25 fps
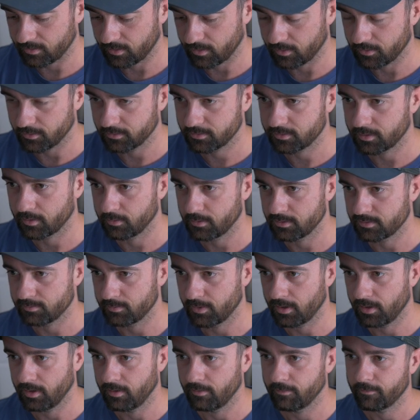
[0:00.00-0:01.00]
also his
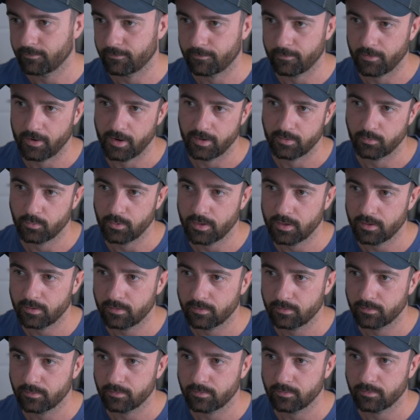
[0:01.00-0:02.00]
mate Fred.
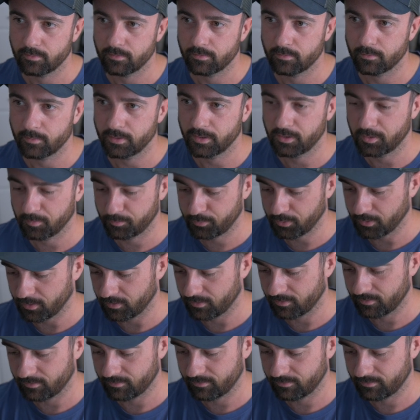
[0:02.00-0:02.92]
Well, we could put